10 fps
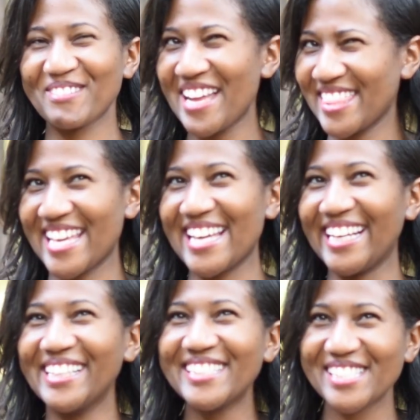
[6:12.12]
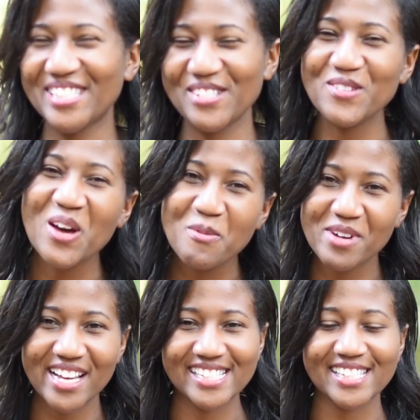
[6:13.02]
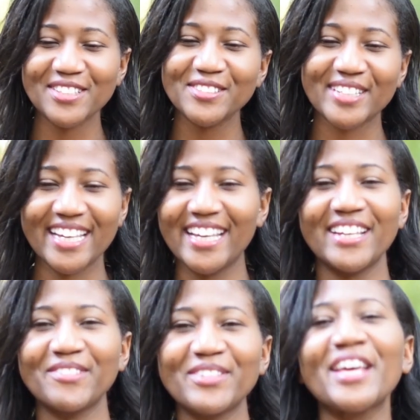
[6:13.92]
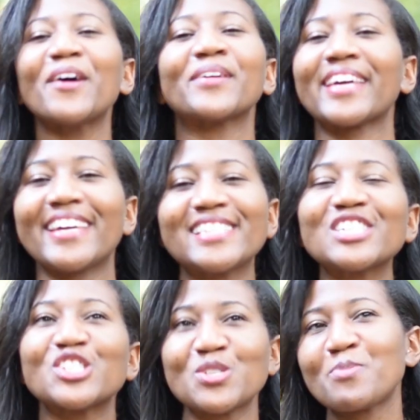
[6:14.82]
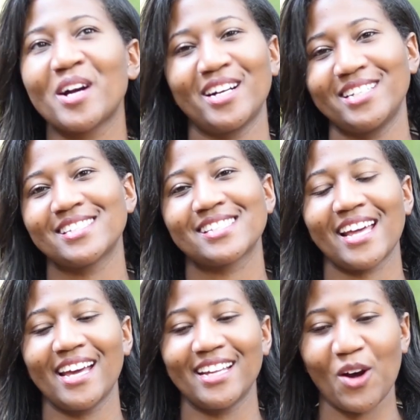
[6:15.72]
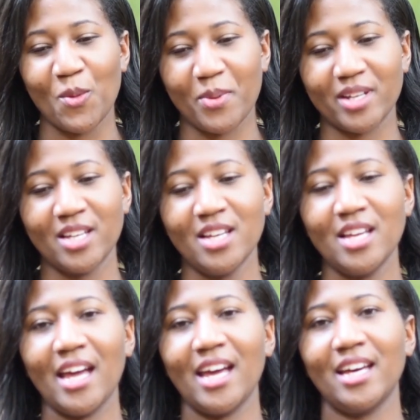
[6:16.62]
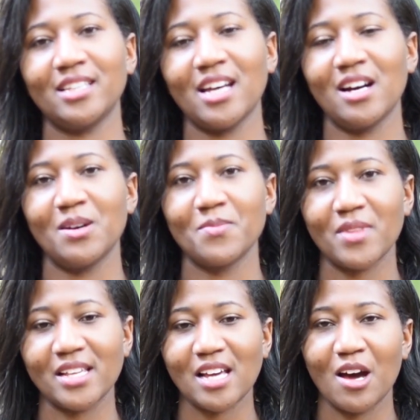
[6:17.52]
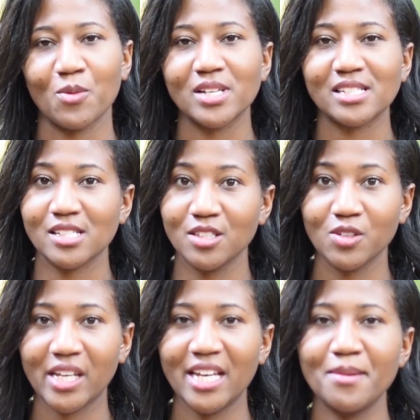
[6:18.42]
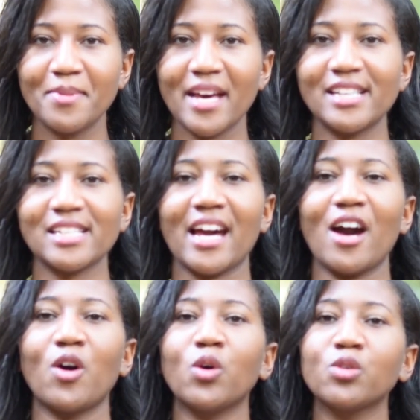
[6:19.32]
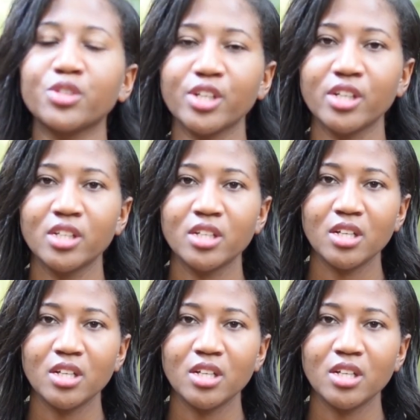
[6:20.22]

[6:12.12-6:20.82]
right thing to do. But as a little kid, we know kids are super honest and open. And that's how I was as a little kid. But as I got older,